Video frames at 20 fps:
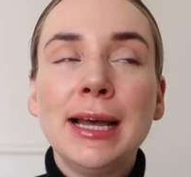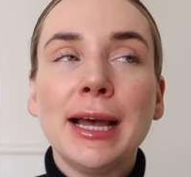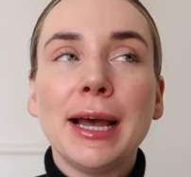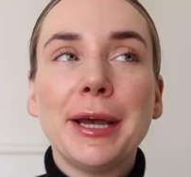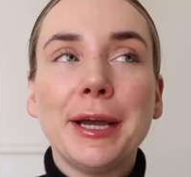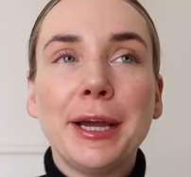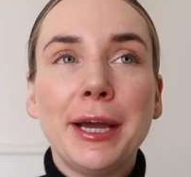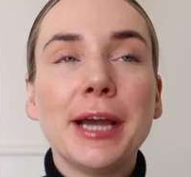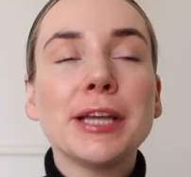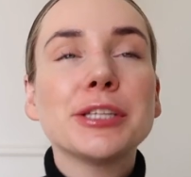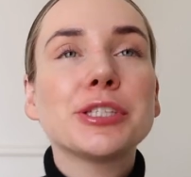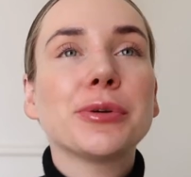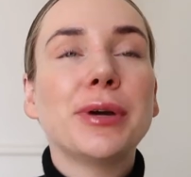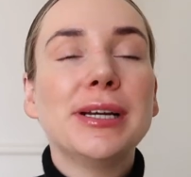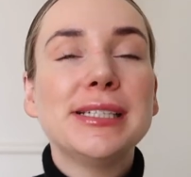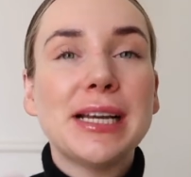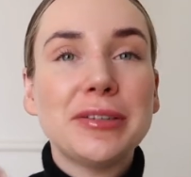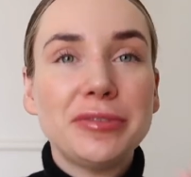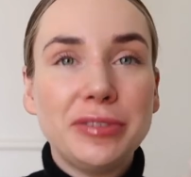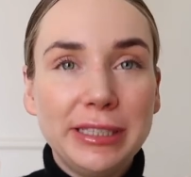So I
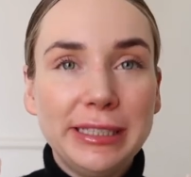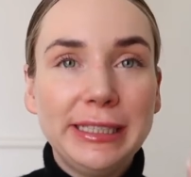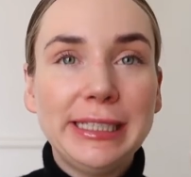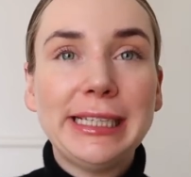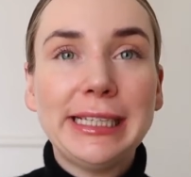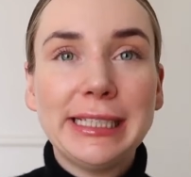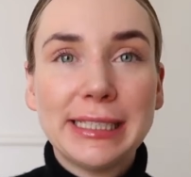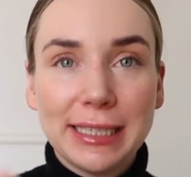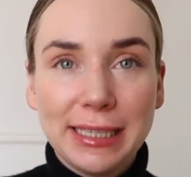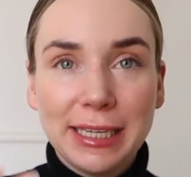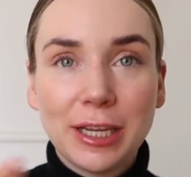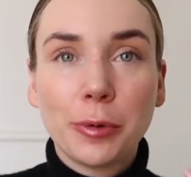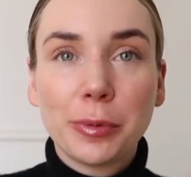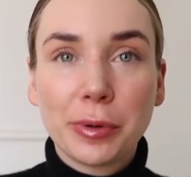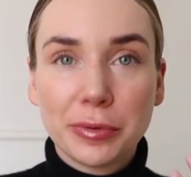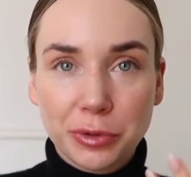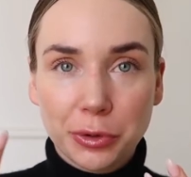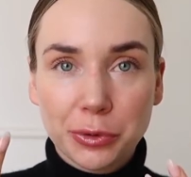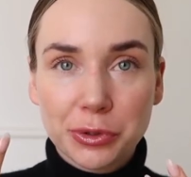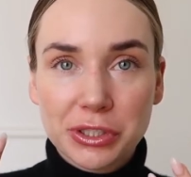definitely need a little bit
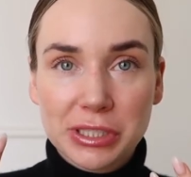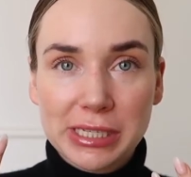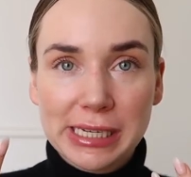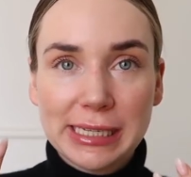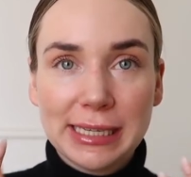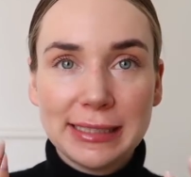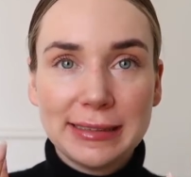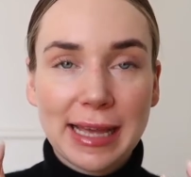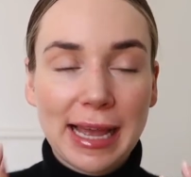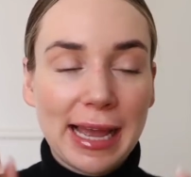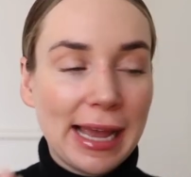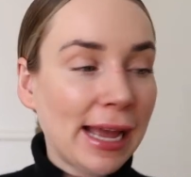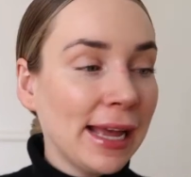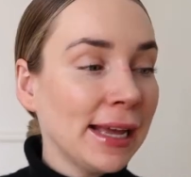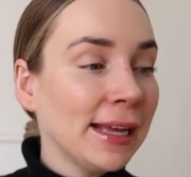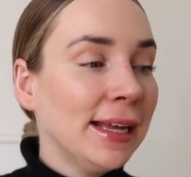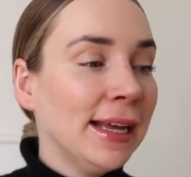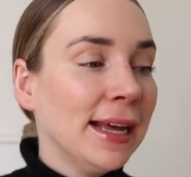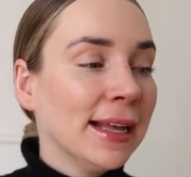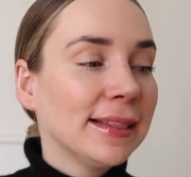of concealer there.
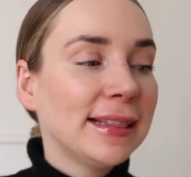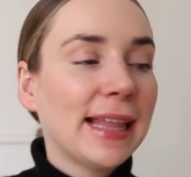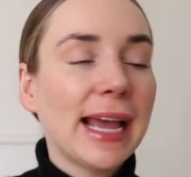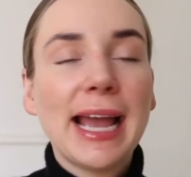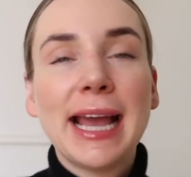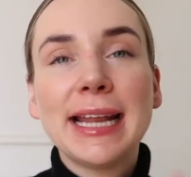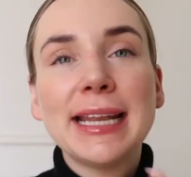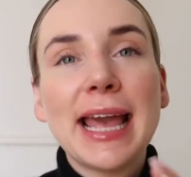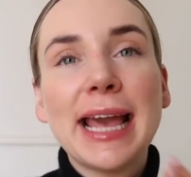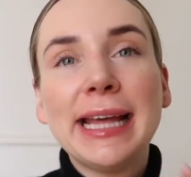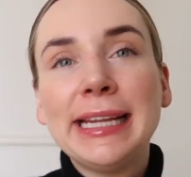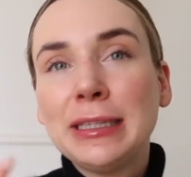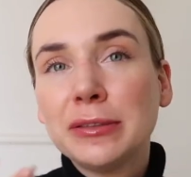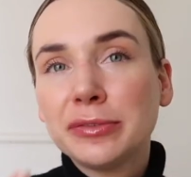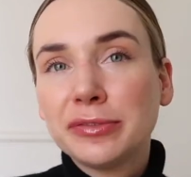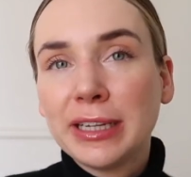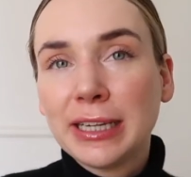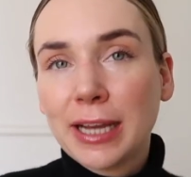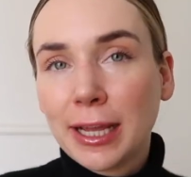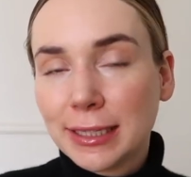Then
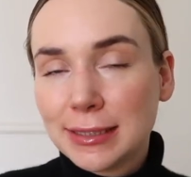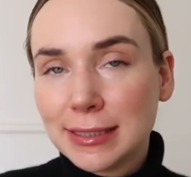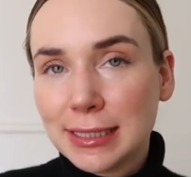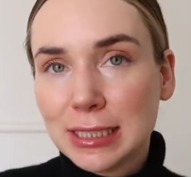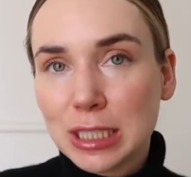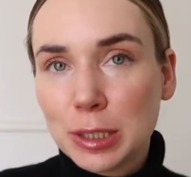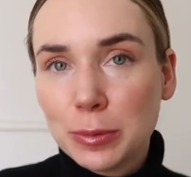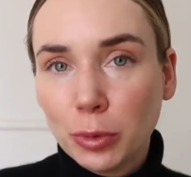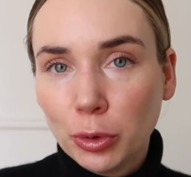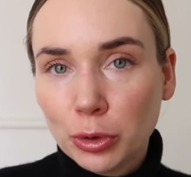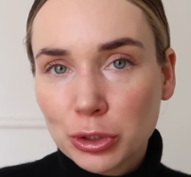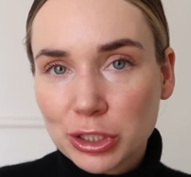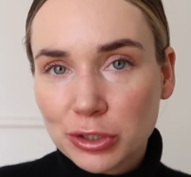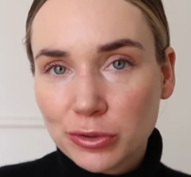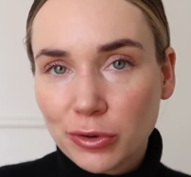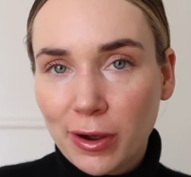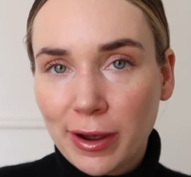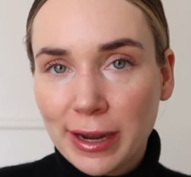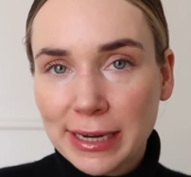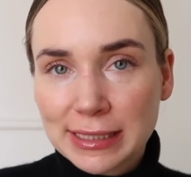anything like a tinted
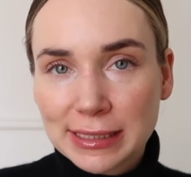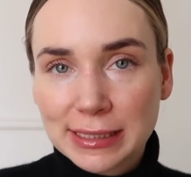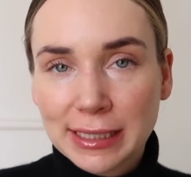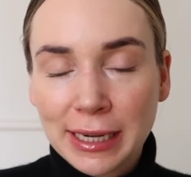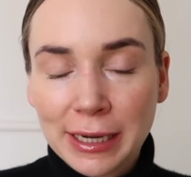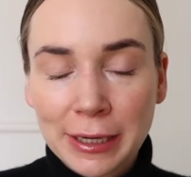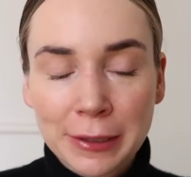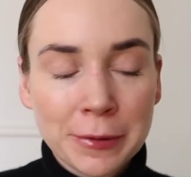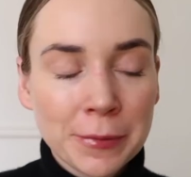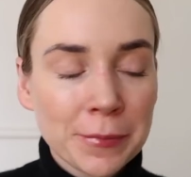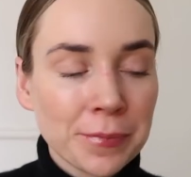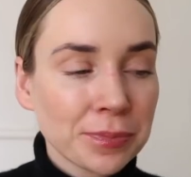moisturizer,